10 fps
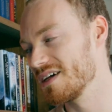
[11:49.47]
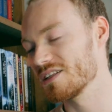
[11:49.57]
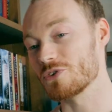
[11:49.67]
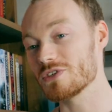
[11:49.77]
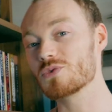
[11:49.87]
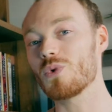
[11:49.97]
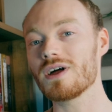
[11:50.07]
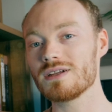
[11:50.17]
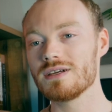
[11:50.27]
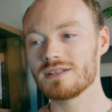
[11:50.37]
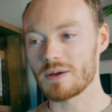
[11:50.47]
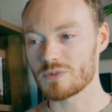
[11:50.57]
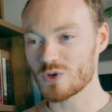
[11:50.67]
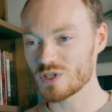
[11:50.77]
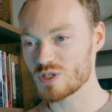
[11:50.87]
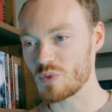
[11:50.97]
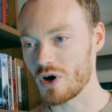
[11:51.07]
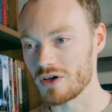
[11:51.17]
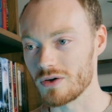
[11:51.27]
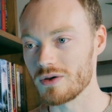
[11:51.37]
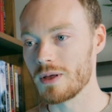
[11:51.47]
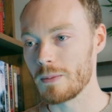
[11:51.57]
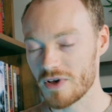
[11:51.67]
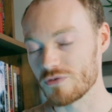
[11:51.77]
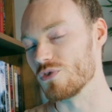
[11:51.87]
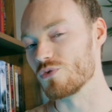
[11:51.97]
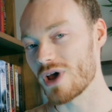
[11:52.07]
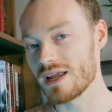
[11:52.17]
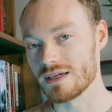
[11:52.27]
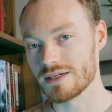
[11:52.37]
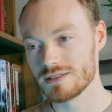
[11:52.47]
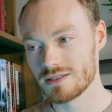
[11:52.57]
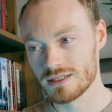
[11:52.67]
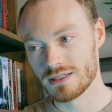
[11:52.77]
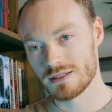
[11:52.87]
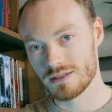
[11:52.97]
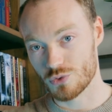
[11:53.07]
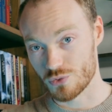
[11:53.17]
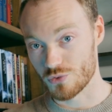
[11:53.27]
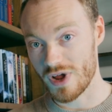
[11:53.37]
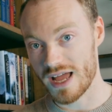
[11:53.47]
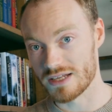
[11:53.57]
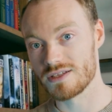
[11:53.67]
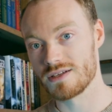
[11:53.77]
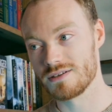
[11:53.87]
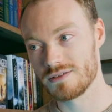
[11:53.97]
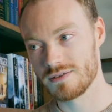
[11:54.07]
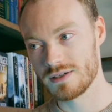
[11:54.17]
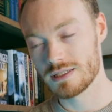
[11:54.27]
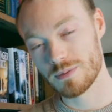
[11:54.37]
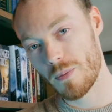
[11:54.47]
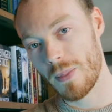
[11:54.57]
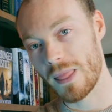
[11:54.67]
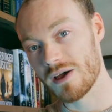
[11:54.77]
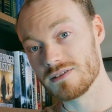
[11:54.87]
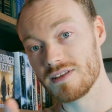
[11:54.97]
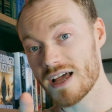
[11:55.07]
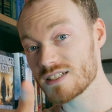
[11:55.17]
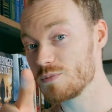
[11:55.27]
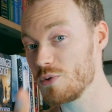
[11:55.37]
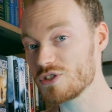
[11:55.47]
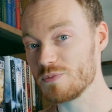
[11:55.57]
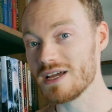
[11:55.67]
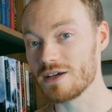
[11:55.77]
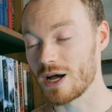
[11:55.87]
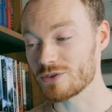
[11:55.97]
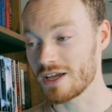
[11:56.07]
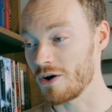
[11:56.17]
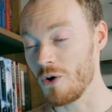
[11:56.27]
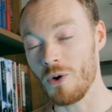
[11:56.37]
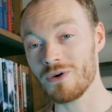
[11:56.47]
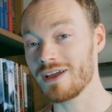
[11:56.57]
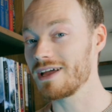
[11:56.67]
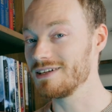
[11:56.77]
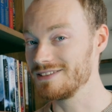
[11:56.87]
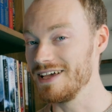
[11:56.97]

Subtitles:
There is one that I'm not going to spoil, but if you've read it, that spooked me out. I was like, oh, okay.